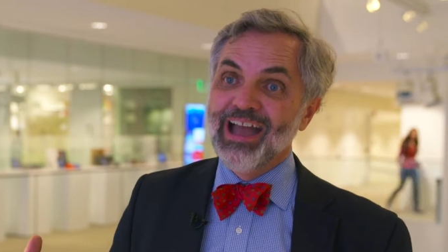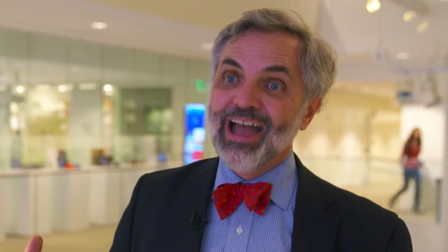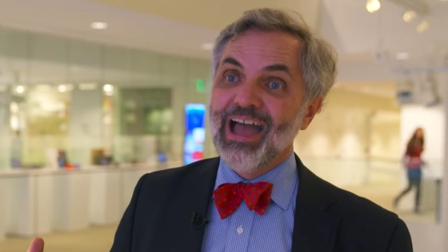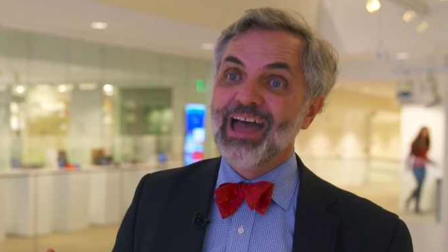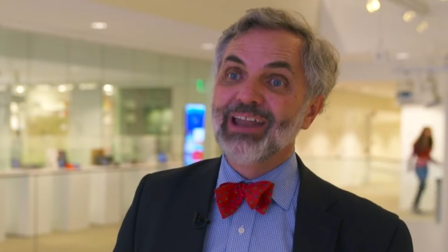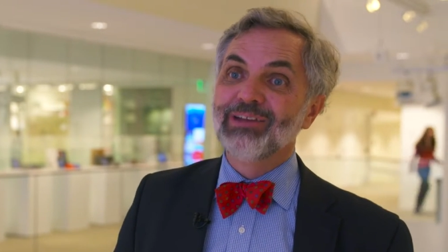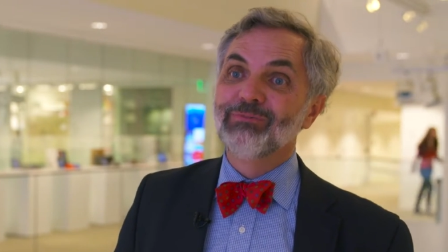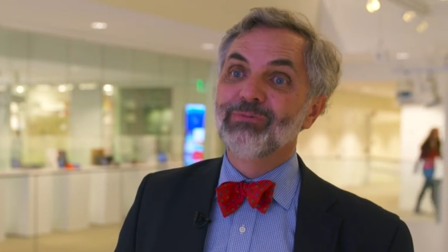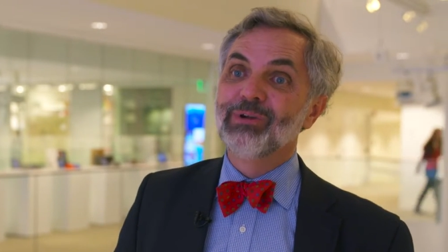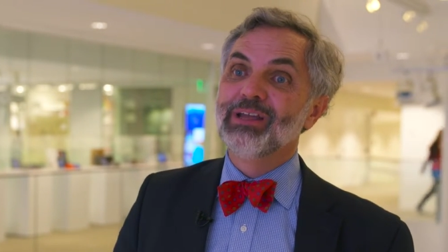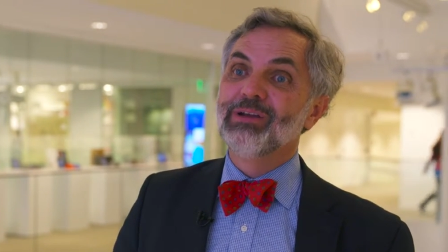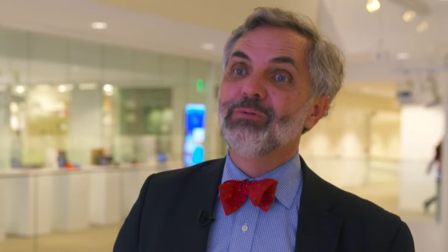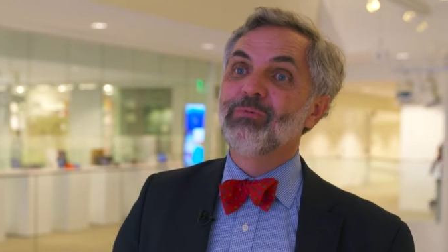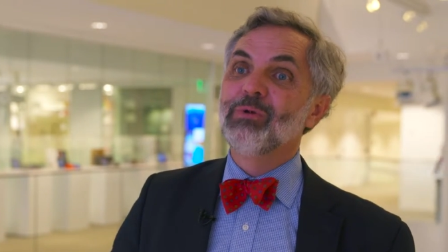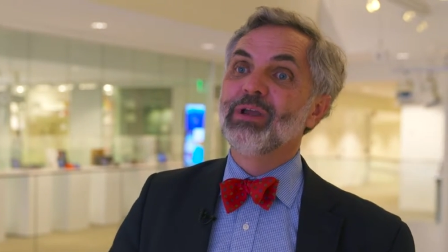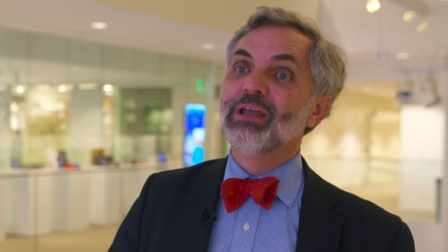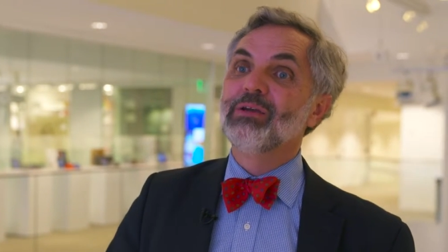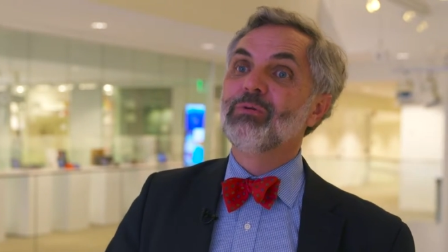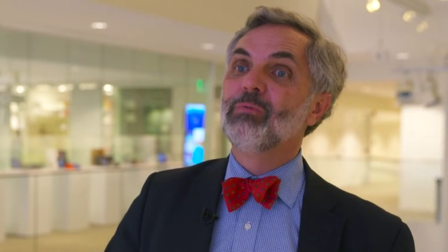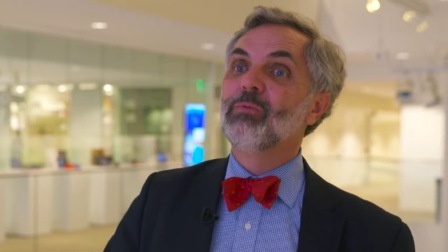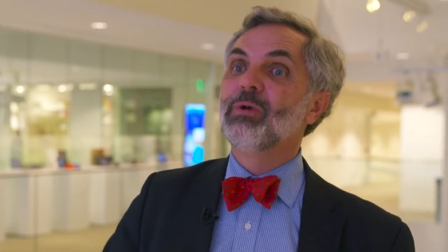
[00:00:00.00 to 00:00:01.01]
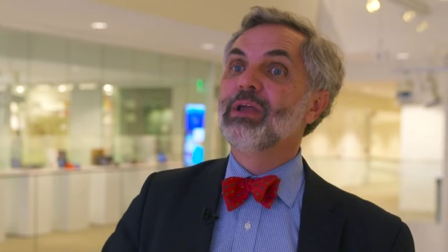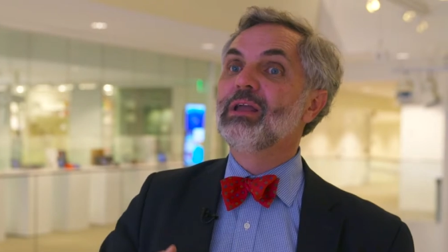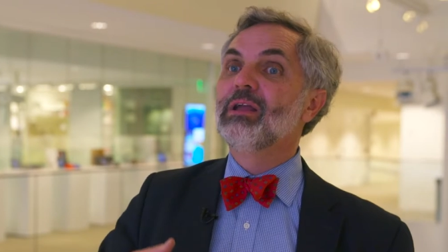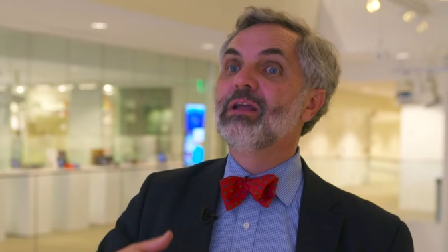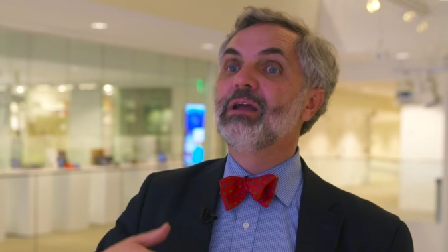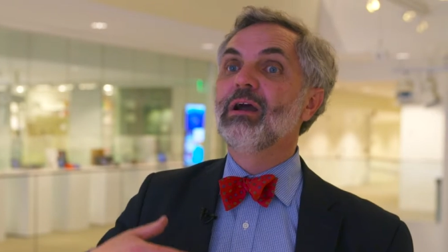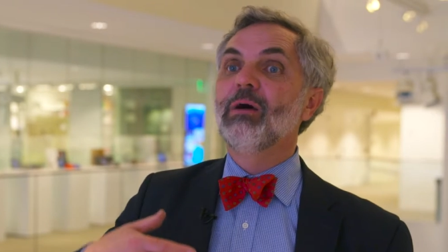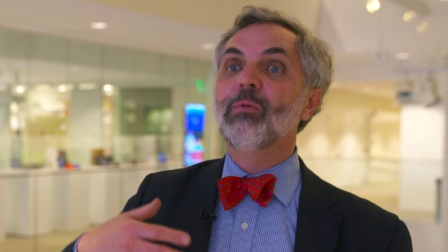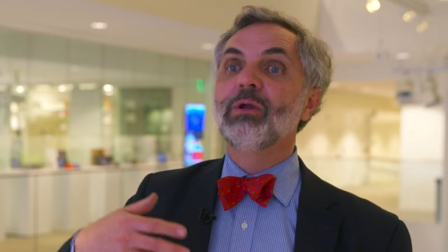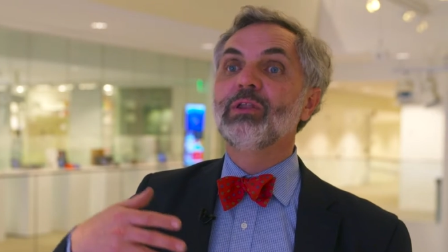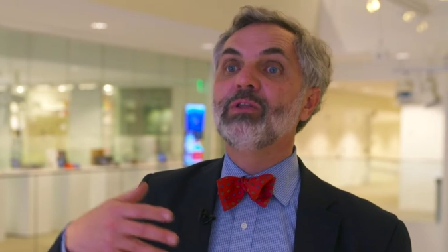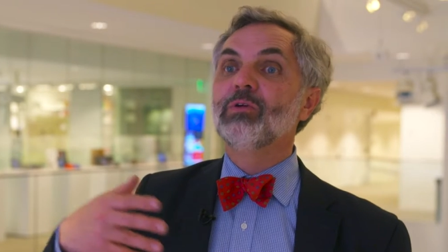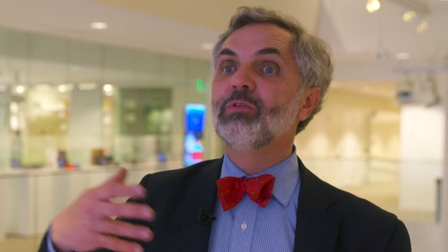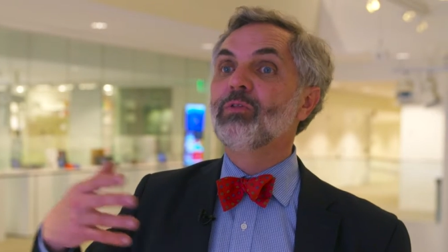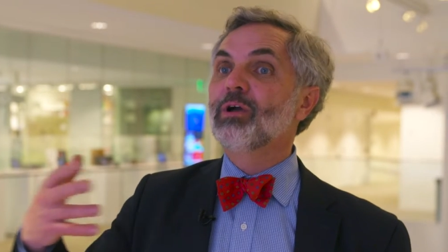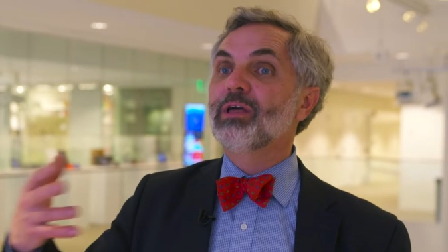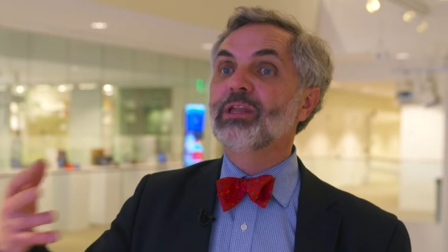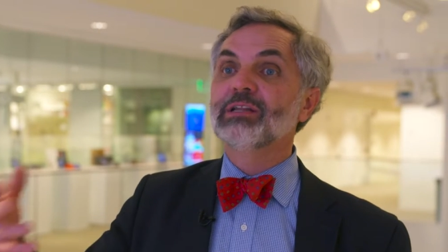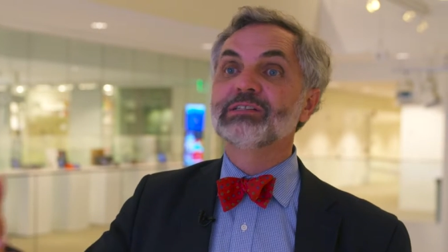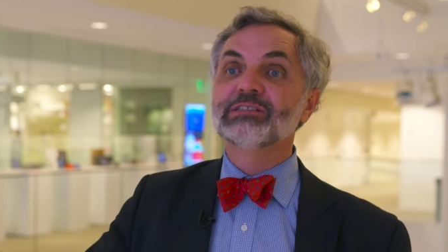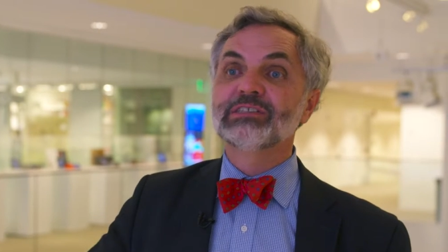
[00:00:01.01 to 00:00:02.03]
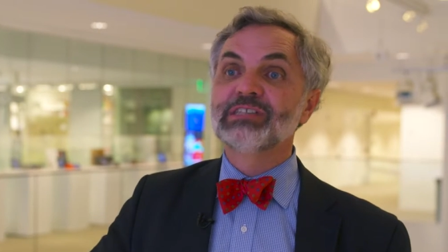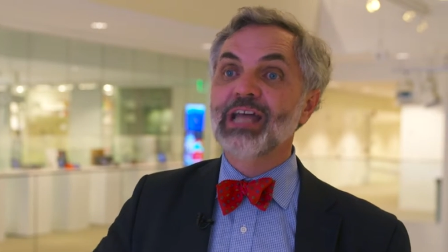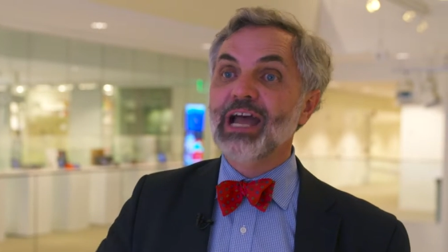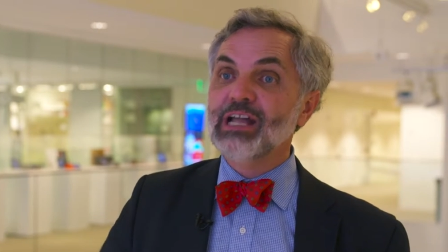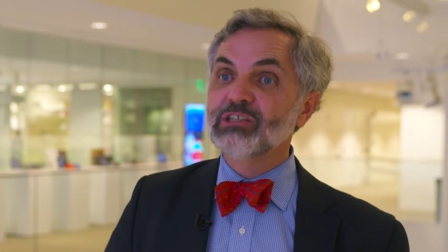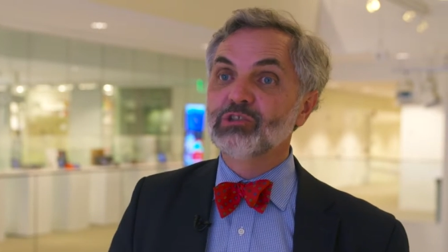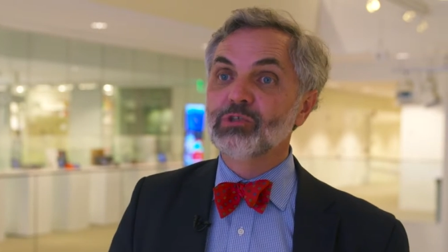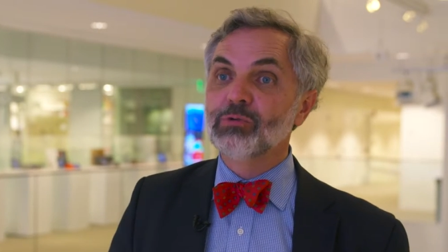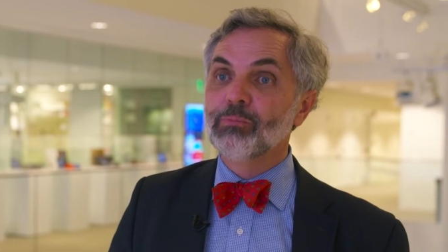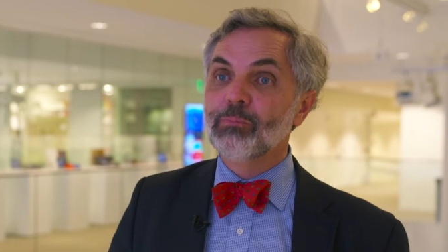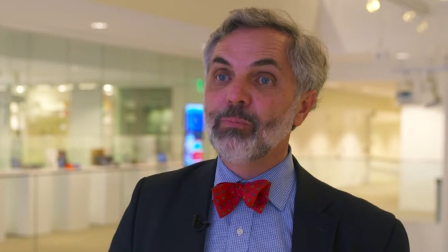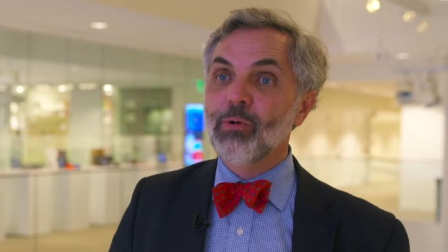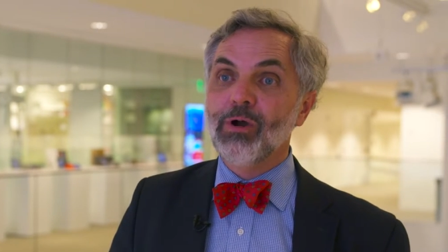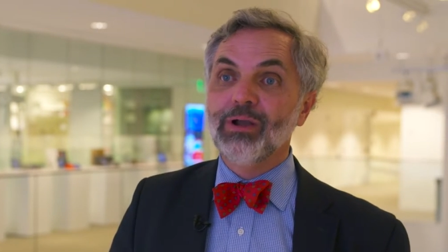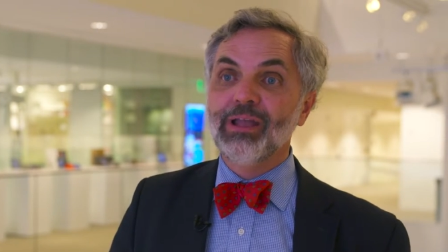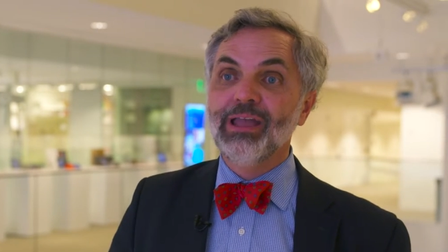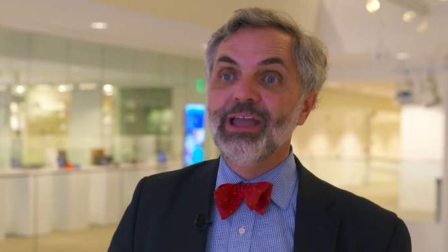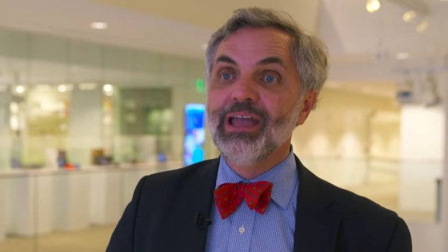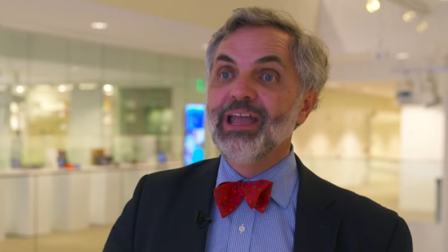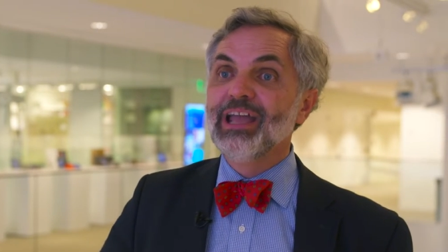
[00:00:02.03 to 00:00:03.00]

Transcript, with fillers: And we, we, we, when you look at a statute book,